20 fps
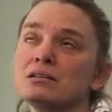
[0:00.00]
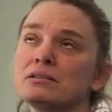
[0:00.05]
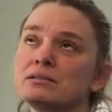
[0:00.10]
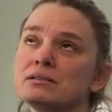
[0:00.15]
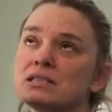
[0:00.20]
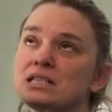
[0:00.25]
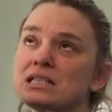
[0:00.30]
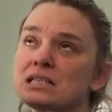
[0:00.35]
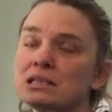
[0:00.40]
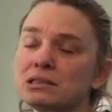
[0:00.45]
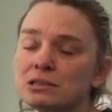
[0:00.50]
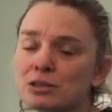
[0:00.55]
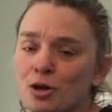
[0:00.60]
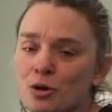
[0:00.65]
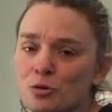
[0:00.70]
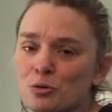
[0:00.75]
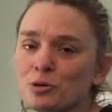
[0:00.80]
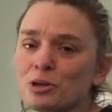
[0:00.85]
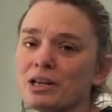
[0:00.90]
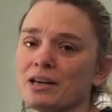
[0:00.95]

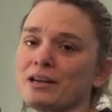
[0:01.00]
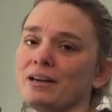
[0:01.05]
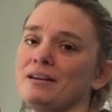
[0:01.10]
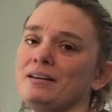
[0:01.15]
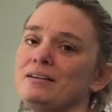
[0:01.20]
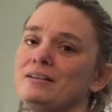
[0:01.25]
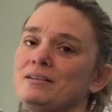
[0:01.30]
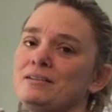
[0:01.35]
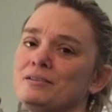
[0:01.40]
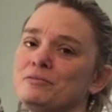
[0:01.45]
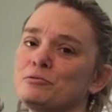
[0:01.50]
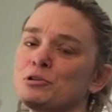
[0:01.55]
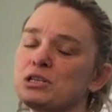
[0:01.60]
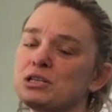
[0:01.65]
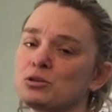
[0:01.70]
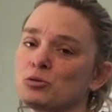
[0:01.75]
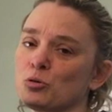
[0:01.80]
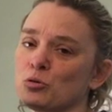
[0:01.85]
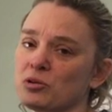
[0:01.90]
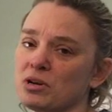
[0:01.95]
slowly
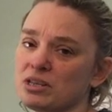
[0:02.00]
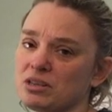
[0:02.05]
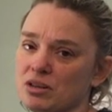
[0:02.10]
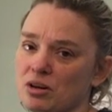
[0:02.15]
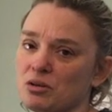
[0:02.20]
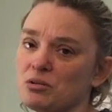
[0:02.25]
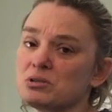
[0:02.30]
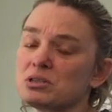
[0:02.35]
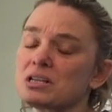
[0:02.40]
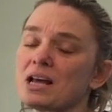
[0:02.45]
restoring those